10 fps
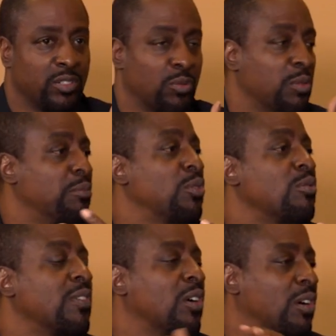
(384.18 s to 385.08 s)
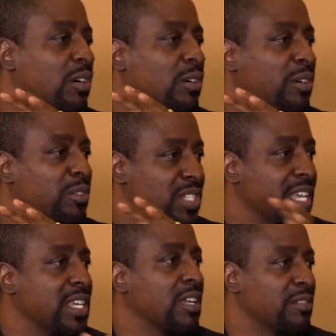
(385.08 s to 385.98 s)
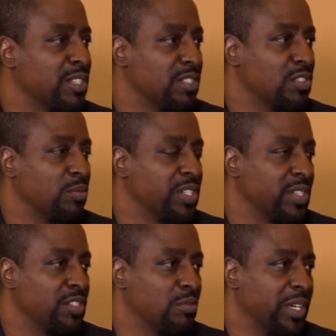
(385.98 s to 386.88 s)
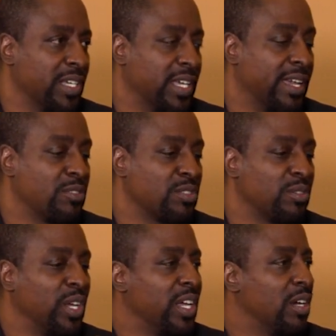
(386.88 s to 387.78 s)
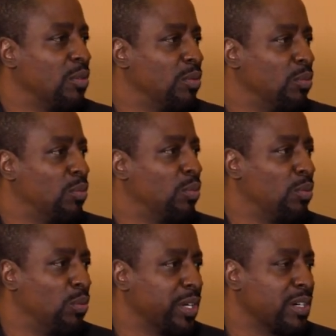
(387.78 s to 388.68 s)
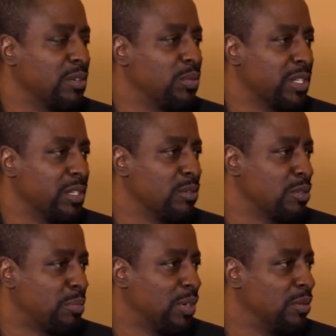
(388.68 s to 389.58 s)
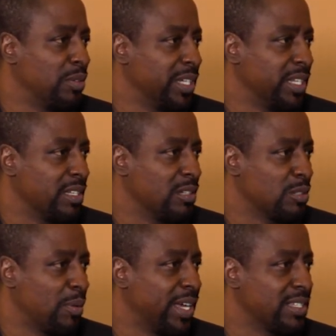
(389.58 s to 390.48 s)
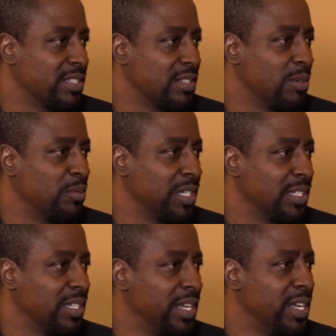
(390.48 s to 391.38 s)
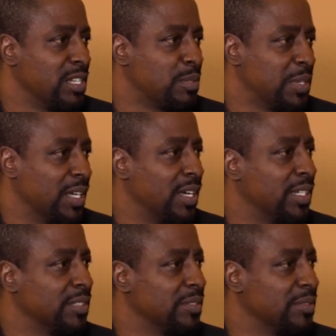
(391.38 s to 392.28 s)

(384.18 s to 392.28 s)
to remove or, or, or, take care of the situation that you may encounter. Right. What are what are those any of those processes that we can speak on?